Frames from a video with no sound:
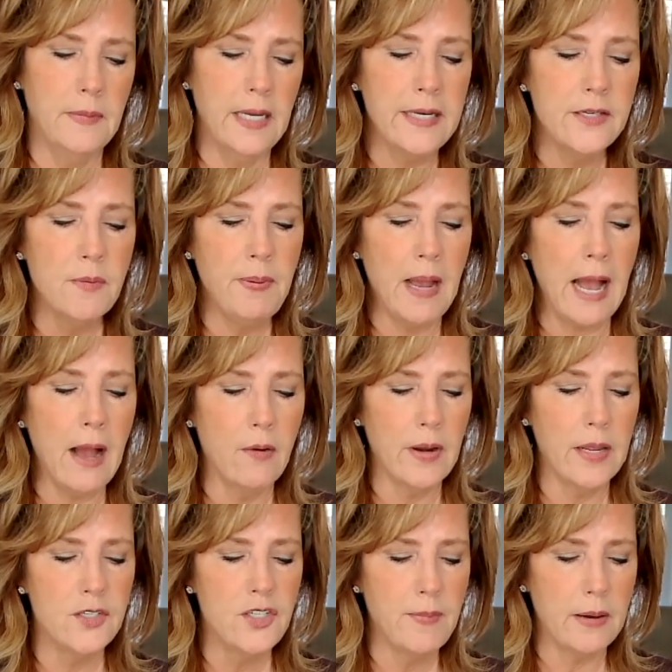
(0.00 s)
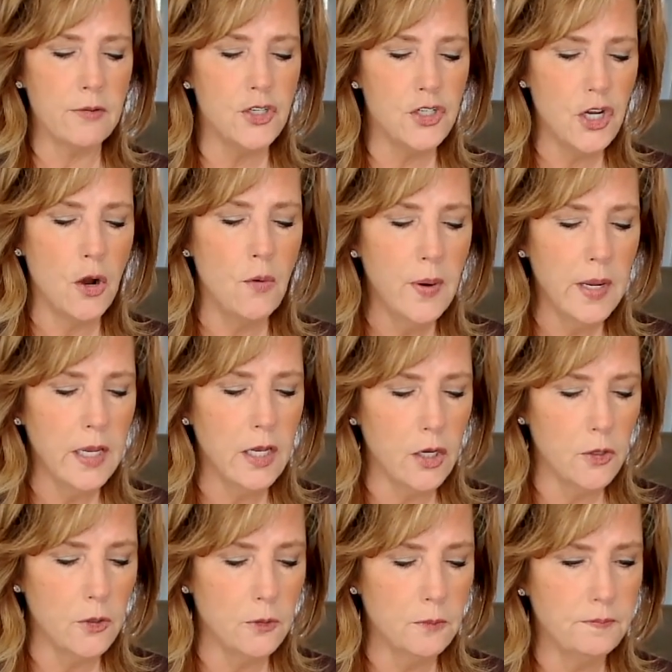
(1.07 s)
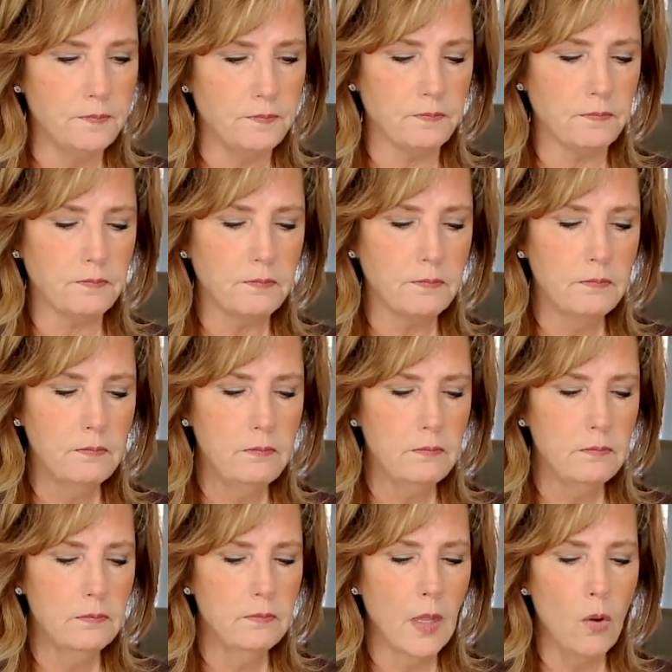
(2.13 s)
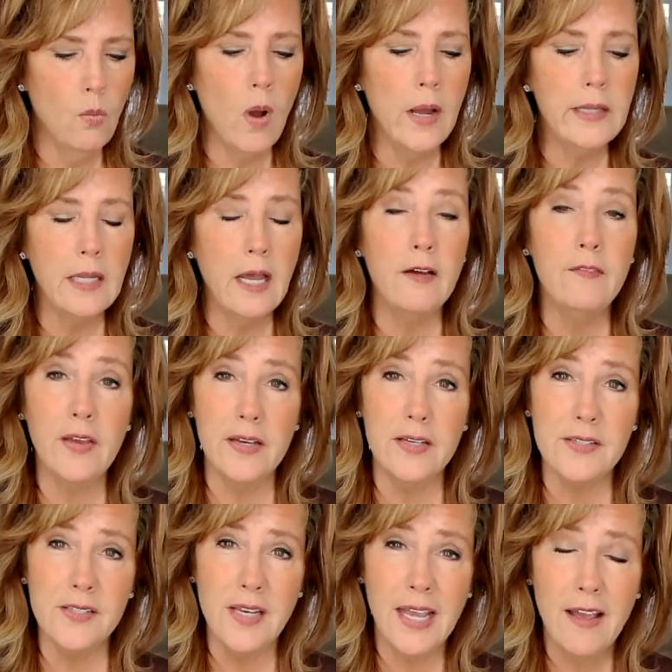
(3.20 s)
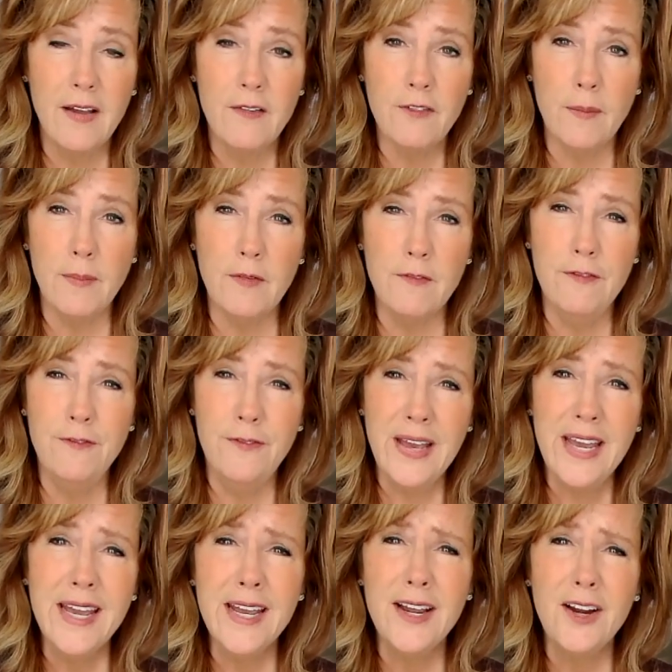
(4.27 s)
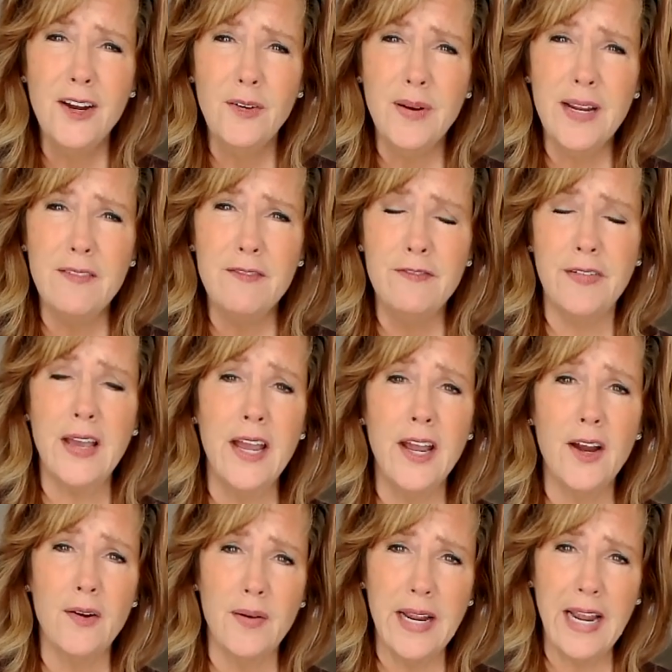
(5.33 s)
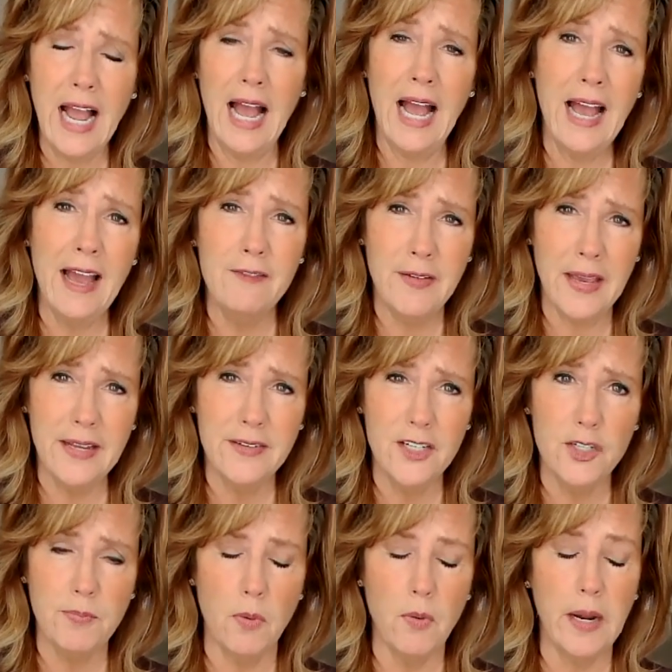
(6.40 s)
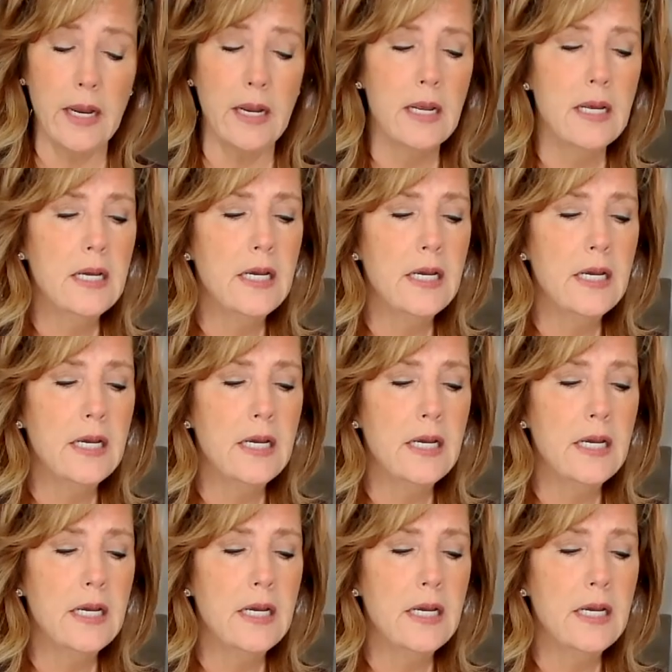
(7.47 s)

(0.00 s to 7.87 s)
is about is about showing you what love is from a very, very high vantage point.